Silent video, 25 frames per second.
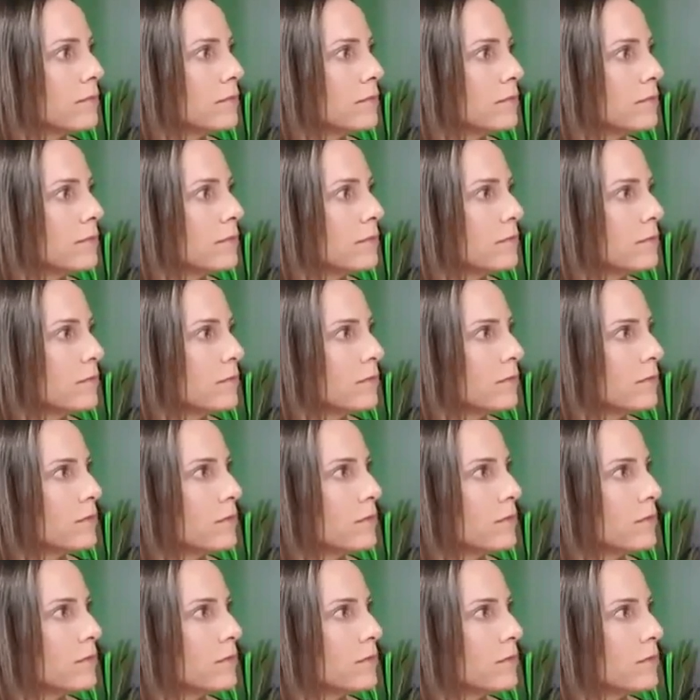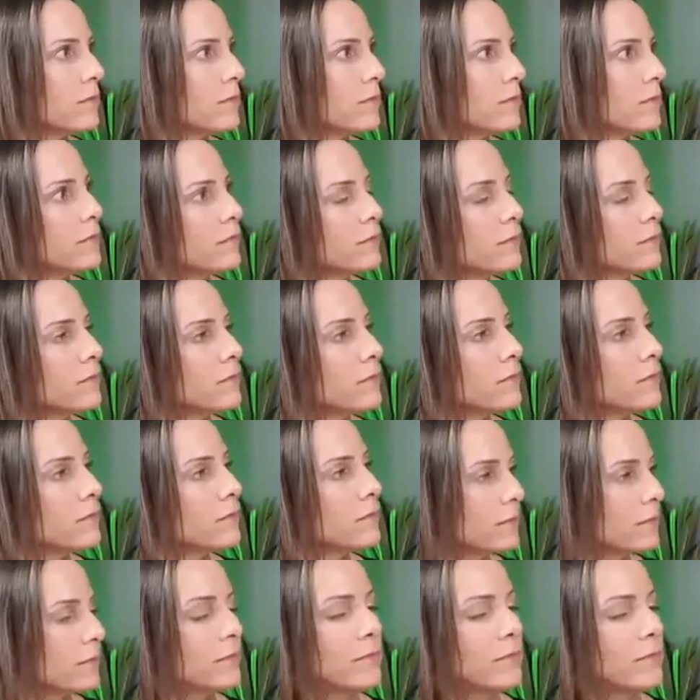
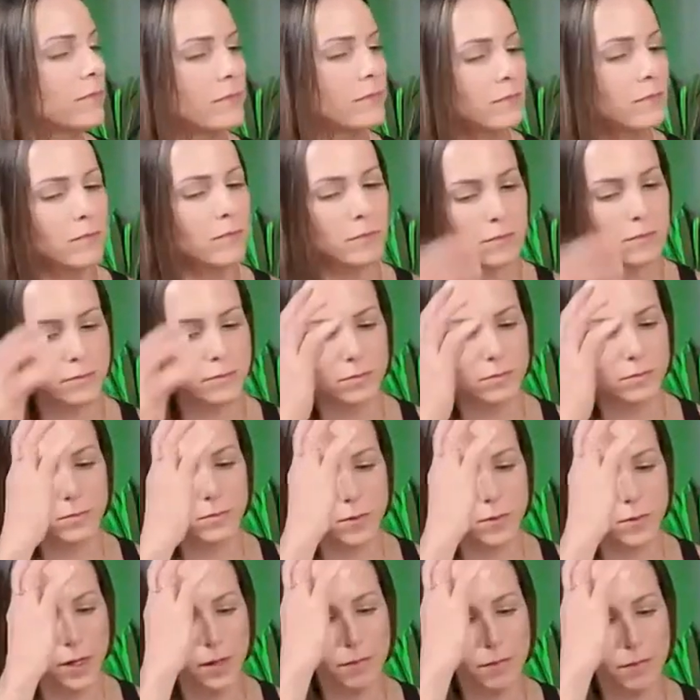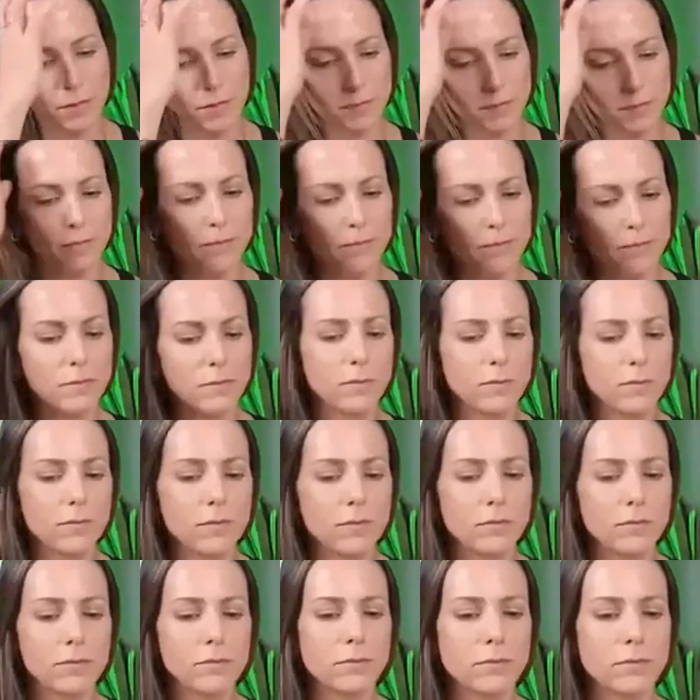
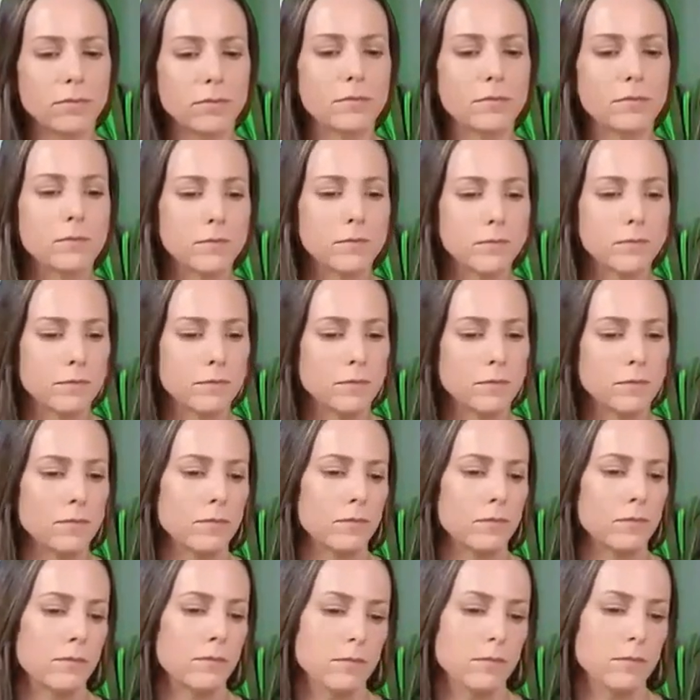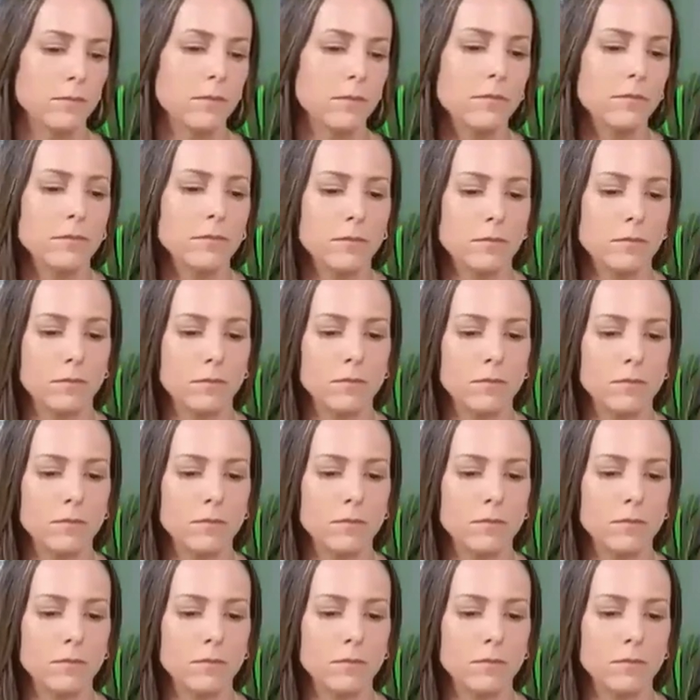This person isn't speaking.